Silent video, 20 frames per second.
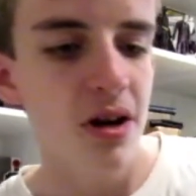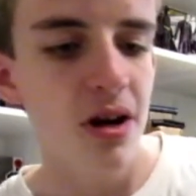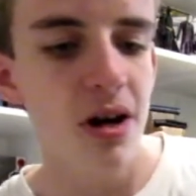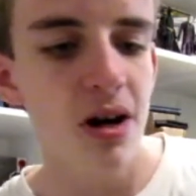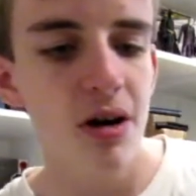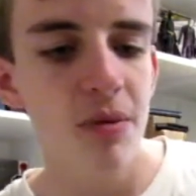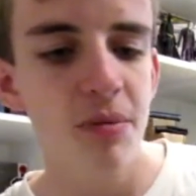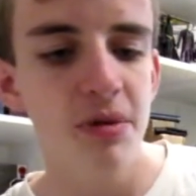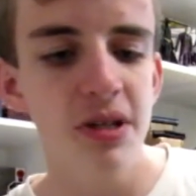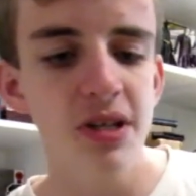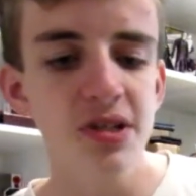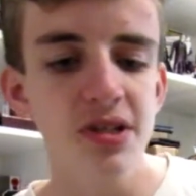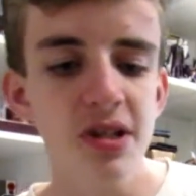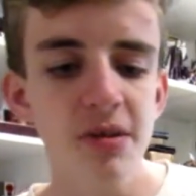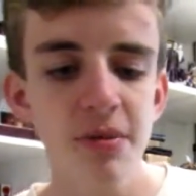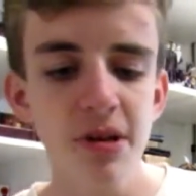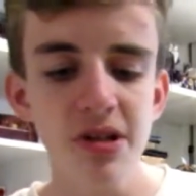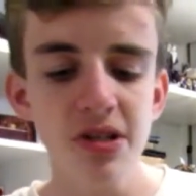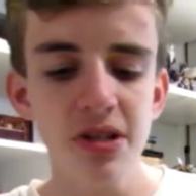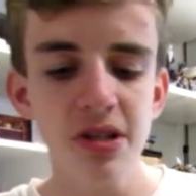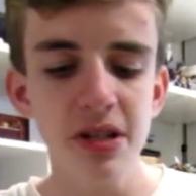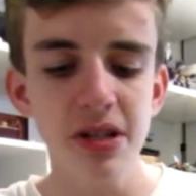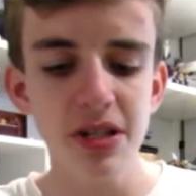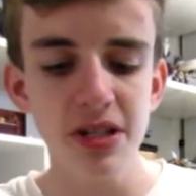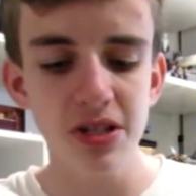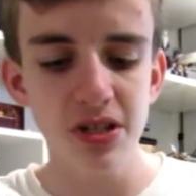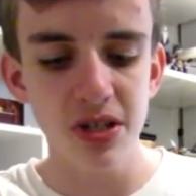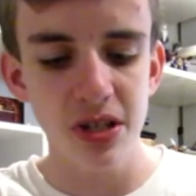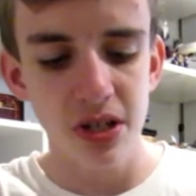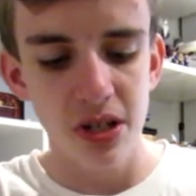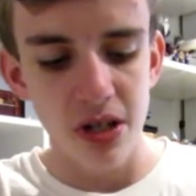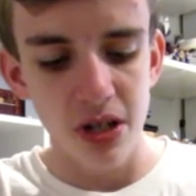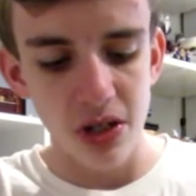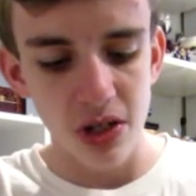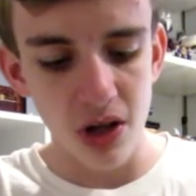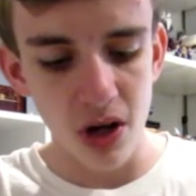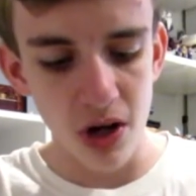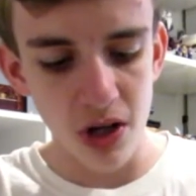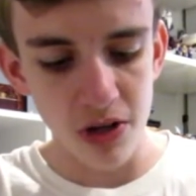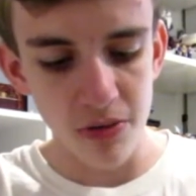But this thing basically just
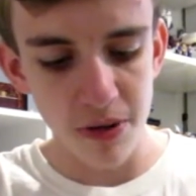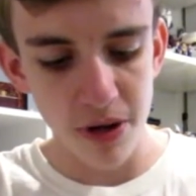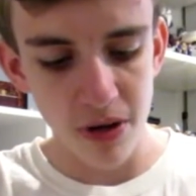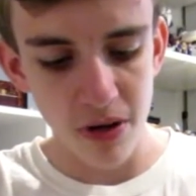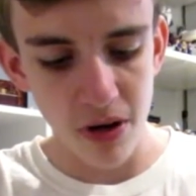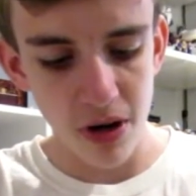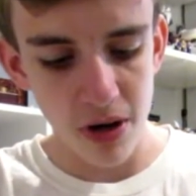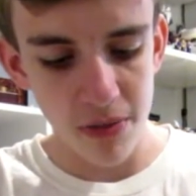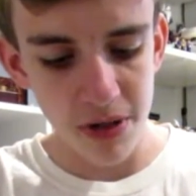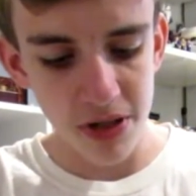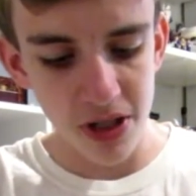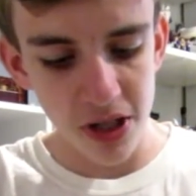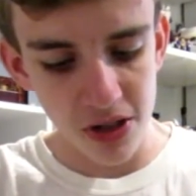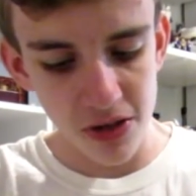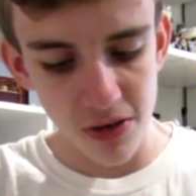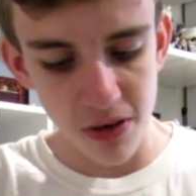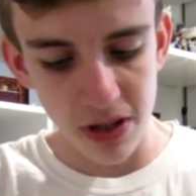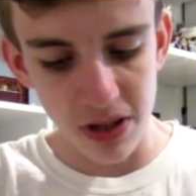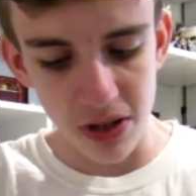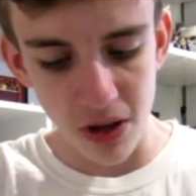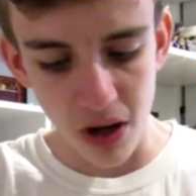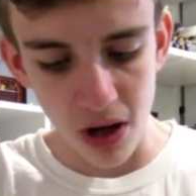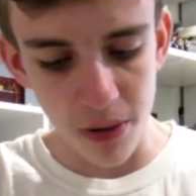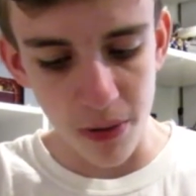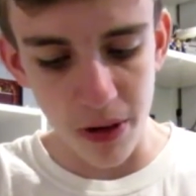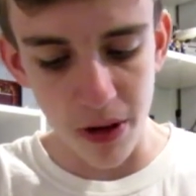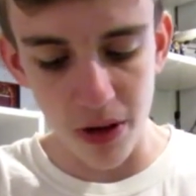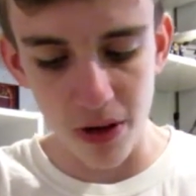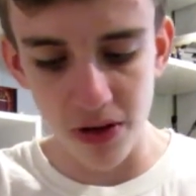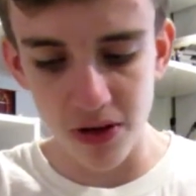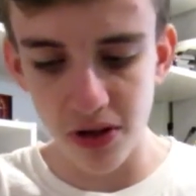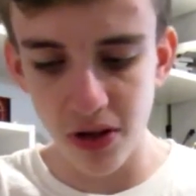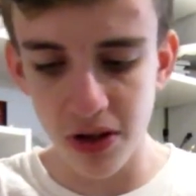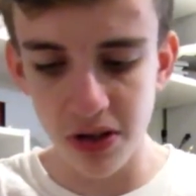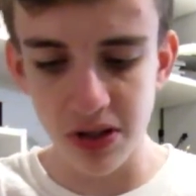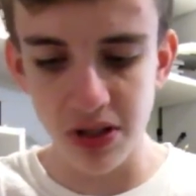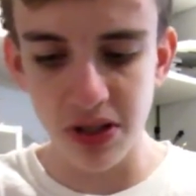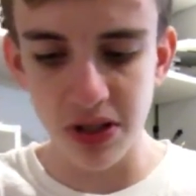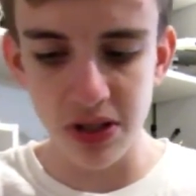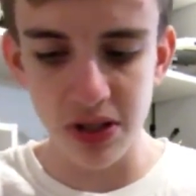talks about, or I mean, it doesn't really talk about all the
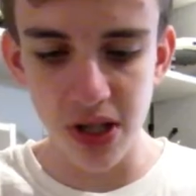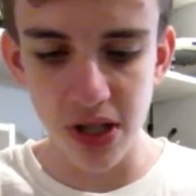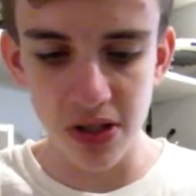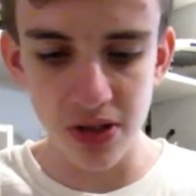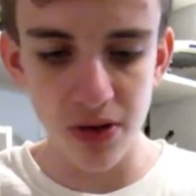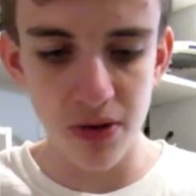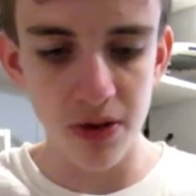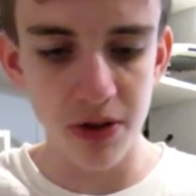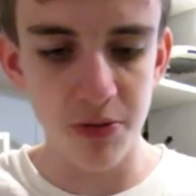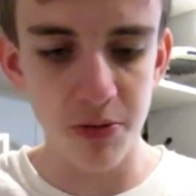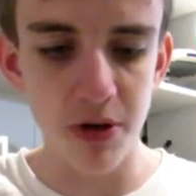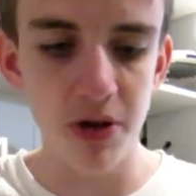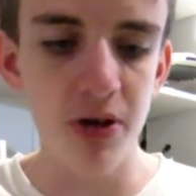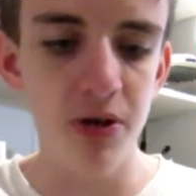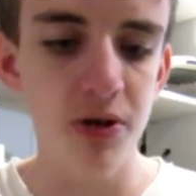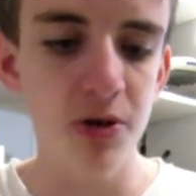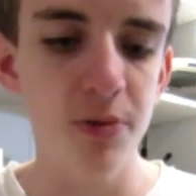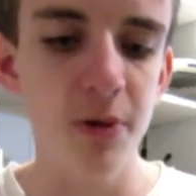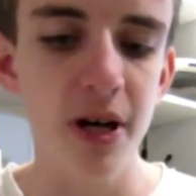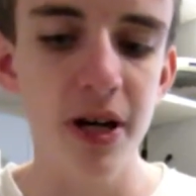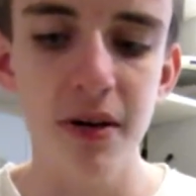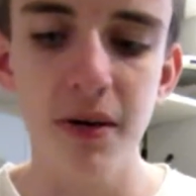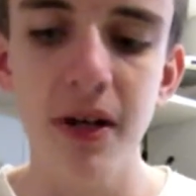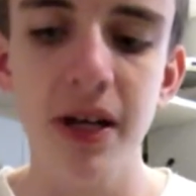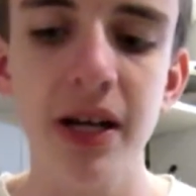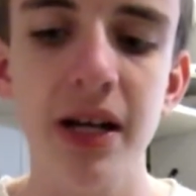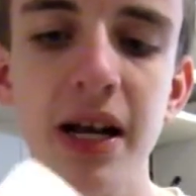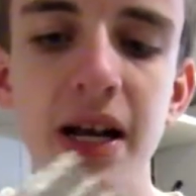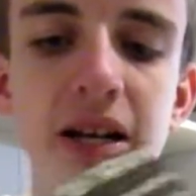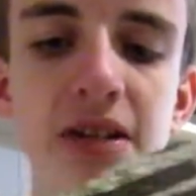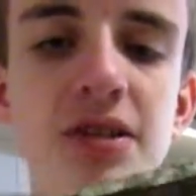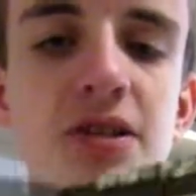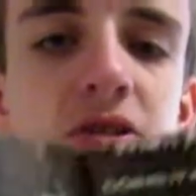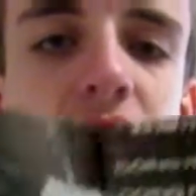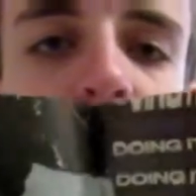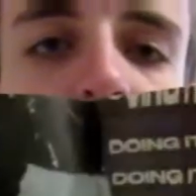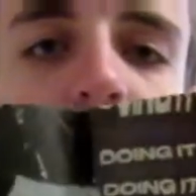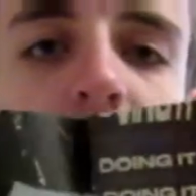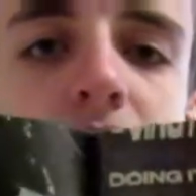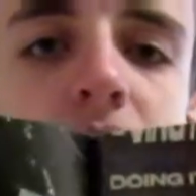songs, it just says who it's produced by and everything, and it has
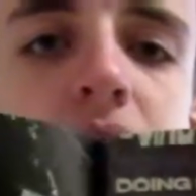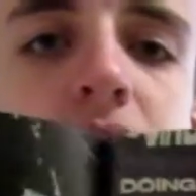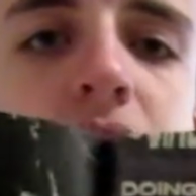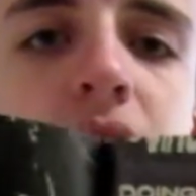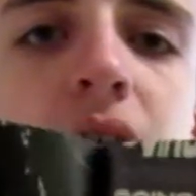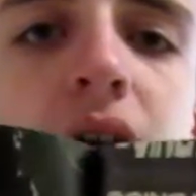its own little